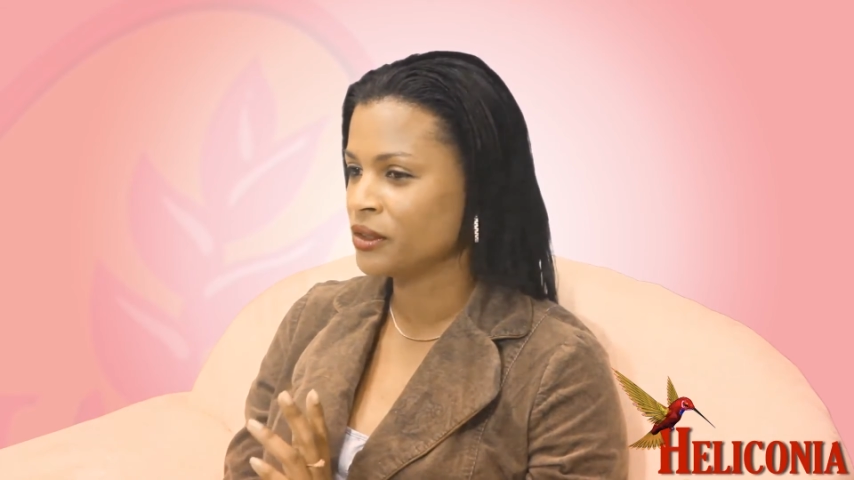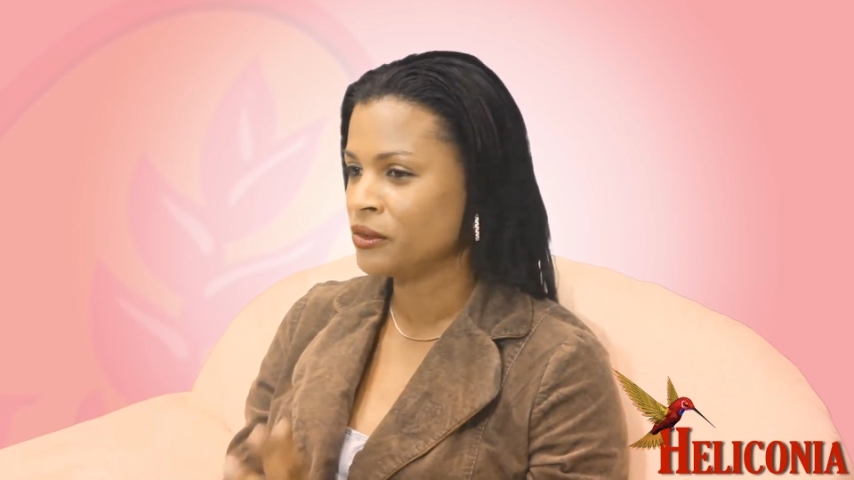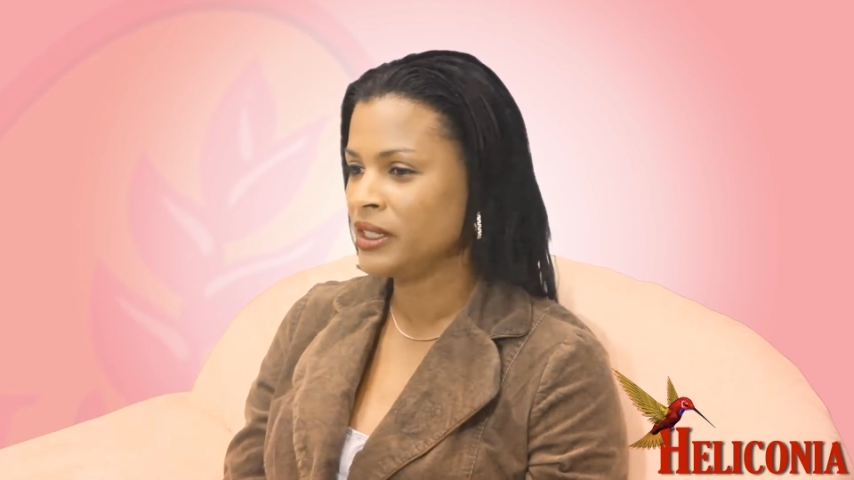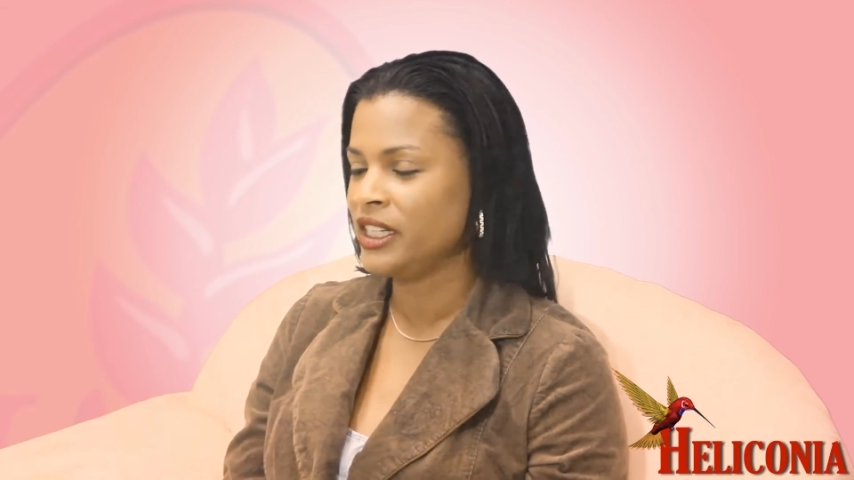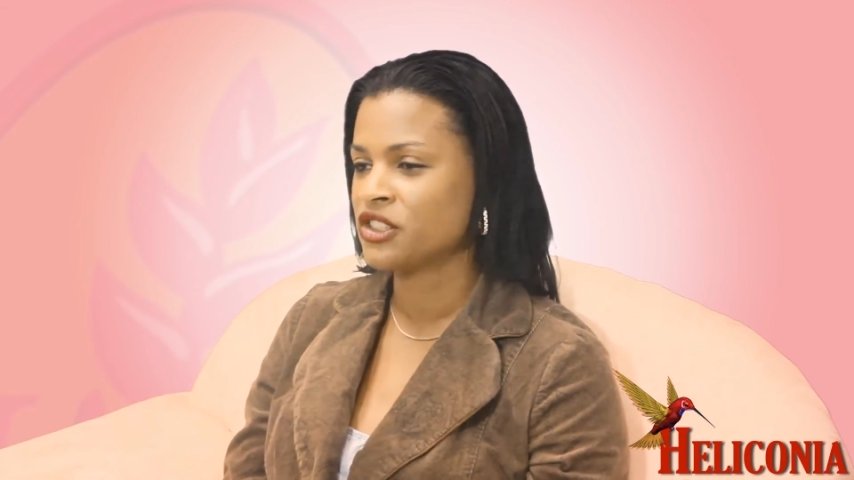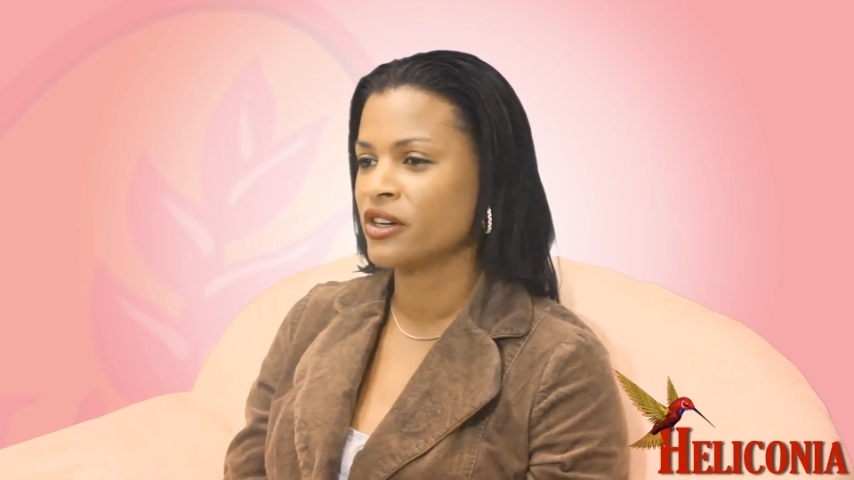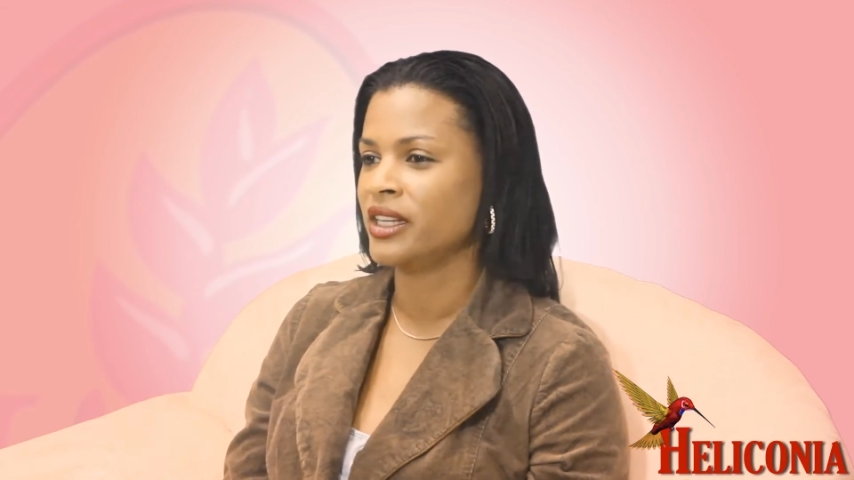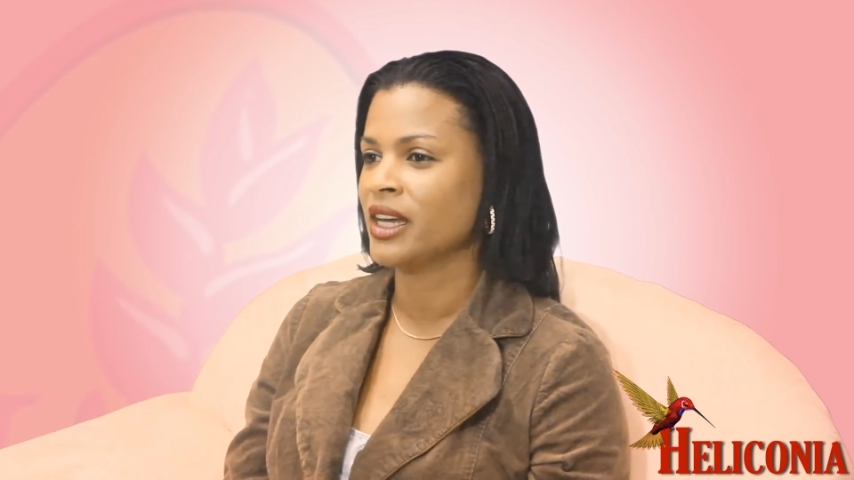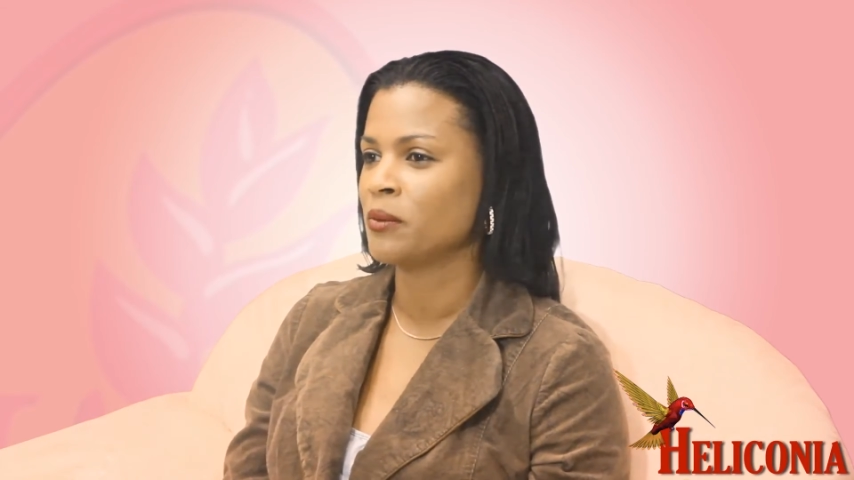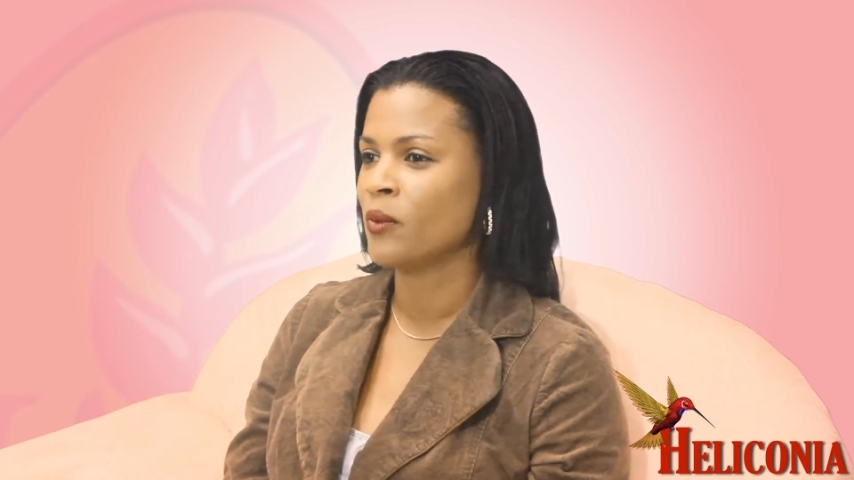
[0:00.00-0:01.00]
really train
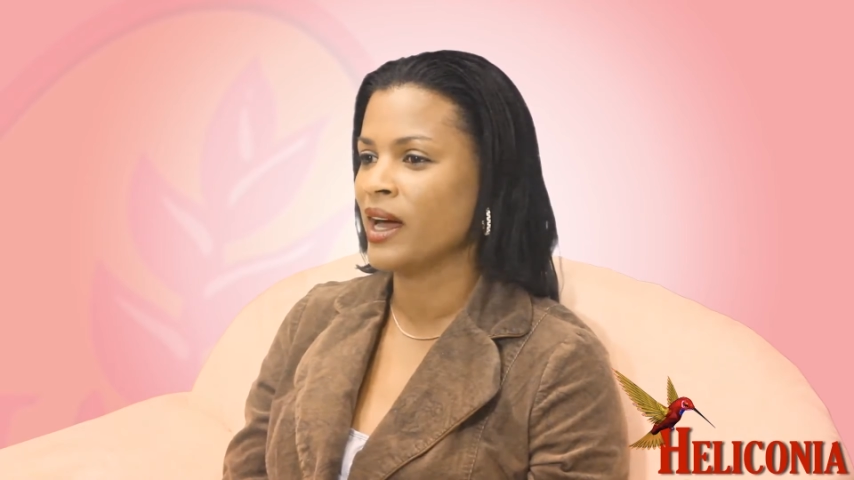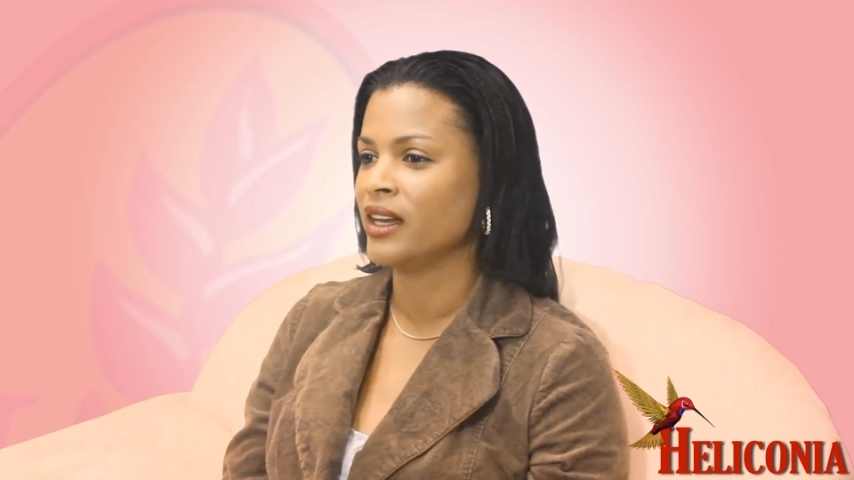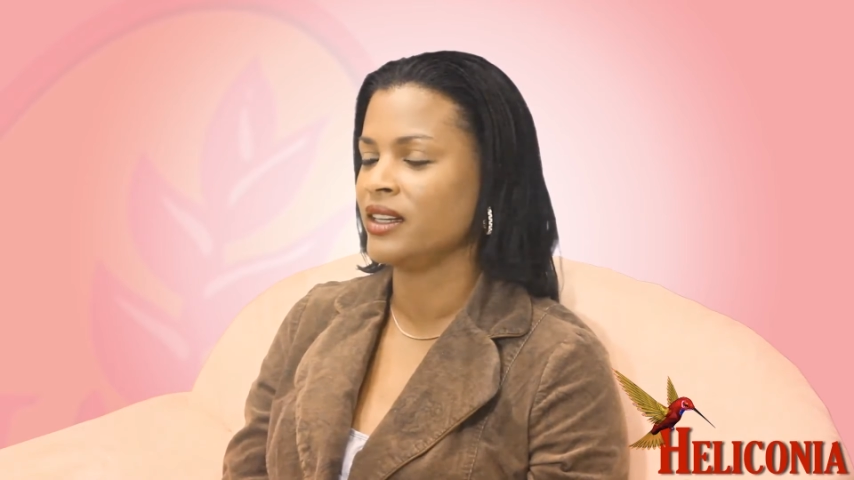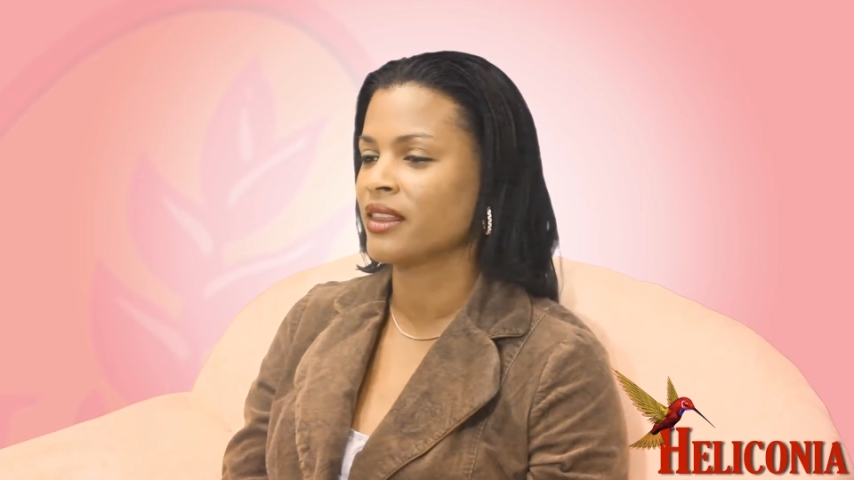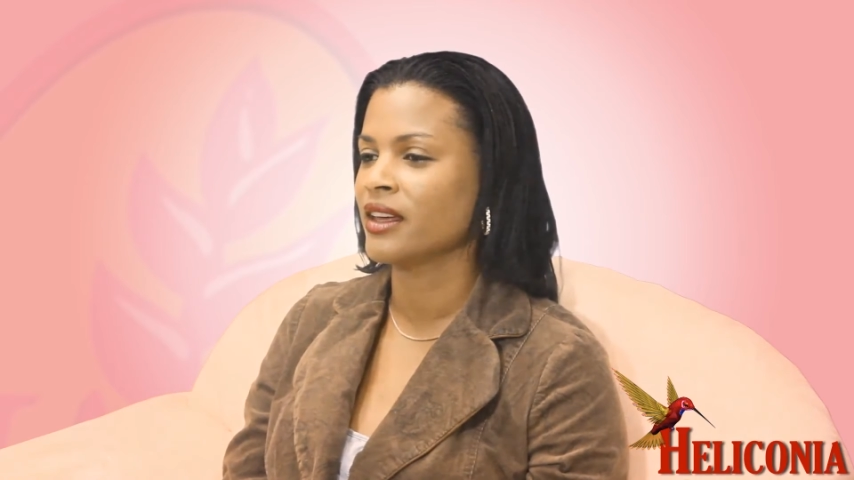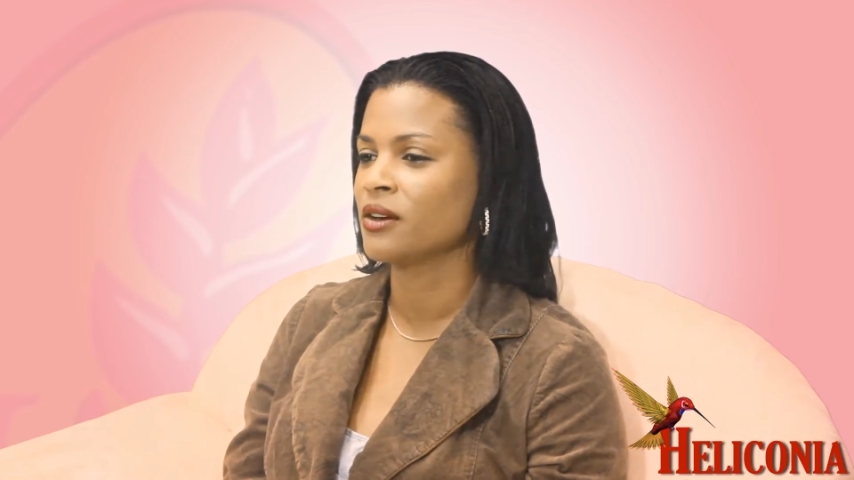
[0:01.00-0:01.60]
them well, and you think,